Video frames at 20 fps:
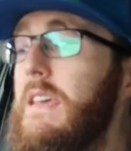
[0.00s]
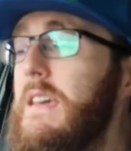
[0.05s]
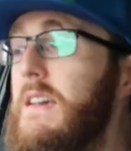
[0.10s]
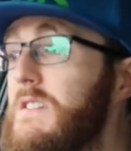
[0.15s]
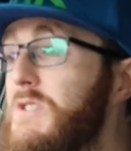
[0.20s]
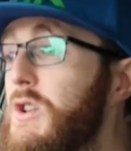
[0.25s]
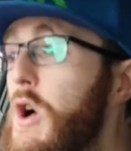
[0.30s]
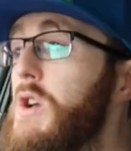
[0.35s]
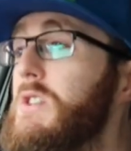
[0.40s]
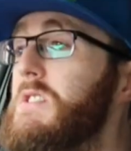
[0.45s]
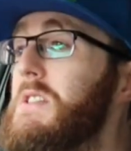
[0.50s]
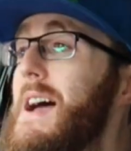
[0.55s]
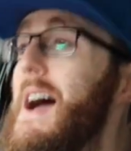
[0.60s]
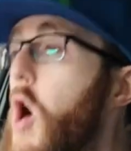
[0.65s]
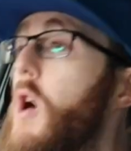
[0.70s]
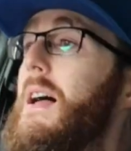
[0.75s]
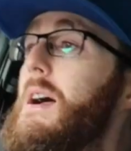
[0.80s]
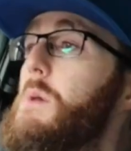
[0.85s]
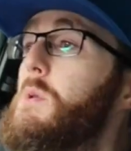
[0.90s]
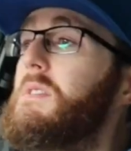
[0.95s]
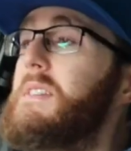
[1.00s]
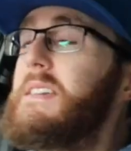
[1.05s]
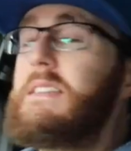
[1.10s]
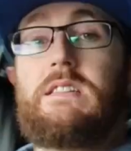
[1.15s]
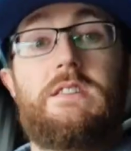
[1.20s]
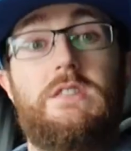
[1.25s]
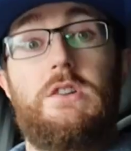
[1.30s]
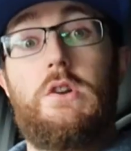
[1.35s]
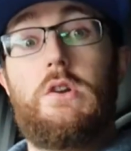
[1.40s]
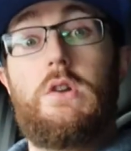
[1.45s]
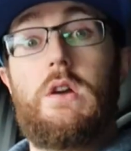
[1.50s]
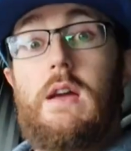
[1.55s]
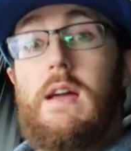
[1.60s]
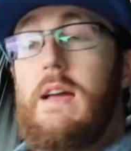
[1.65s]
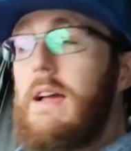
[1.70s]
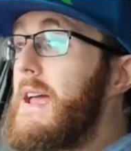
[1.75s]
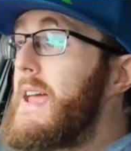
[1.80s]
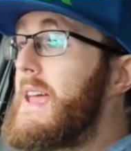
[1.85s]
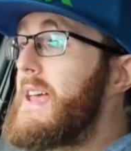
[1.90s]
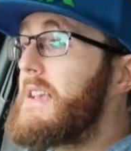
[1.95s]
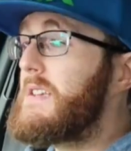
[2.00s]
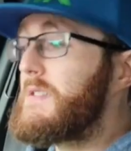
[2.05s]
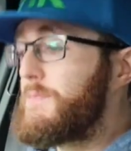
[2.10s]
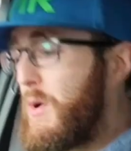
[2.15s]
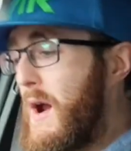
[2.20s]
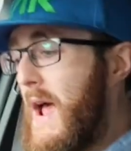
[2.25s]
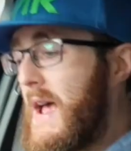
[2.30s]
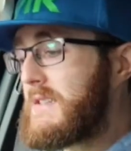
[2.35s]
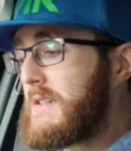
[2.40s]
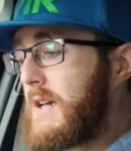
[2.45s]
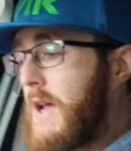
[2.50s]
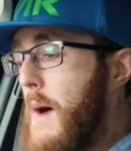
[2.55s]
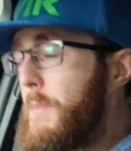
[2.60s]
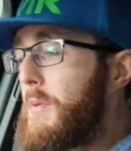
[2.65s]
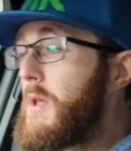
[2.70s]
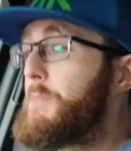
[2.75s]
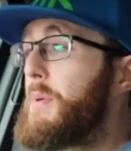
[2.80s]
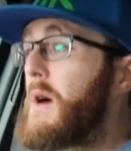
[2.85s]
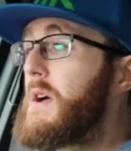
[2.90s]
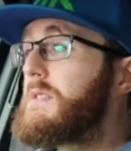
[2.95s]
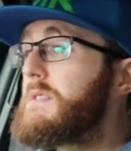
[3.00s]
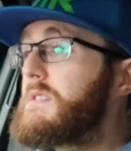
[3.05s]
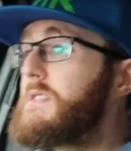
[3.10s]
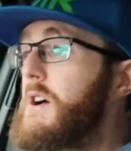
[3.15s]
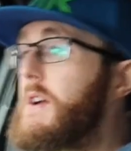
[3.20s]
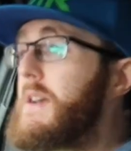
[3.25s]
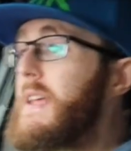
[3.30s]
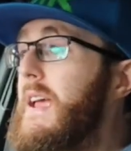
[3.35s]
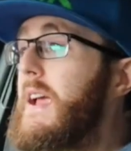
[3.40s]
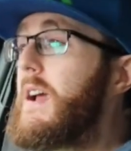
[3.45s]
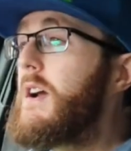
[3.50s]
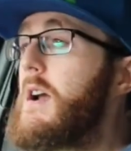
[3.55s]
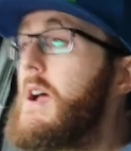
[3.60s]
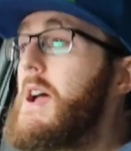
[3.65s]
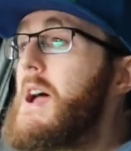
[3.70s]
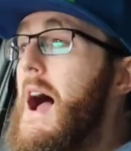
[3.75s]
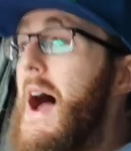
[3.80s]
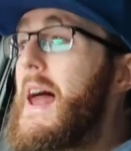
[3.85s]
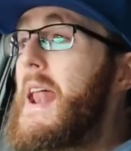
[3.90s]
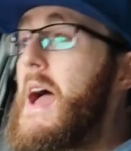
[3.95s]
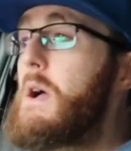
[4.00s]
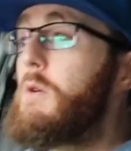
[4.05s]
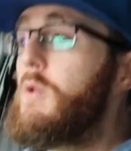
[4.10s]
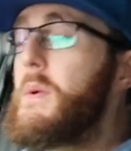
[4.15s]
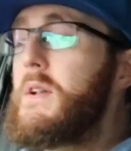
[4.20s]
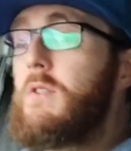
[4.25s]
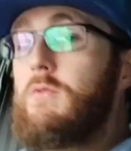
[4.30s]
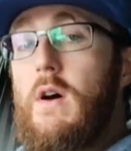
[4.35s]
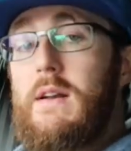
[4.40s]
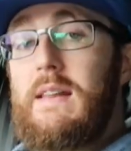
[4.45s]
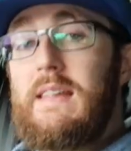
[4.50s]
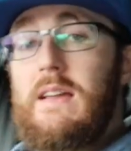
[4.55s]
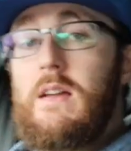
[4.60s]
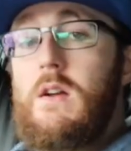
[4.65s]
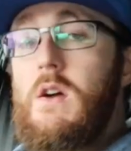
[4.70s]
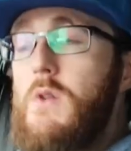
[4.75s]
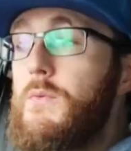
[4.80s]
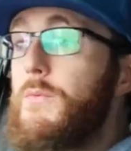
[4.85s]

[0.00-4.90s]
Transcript: the exhaust, all I will need to do is press a couple of buttons down here and I will be running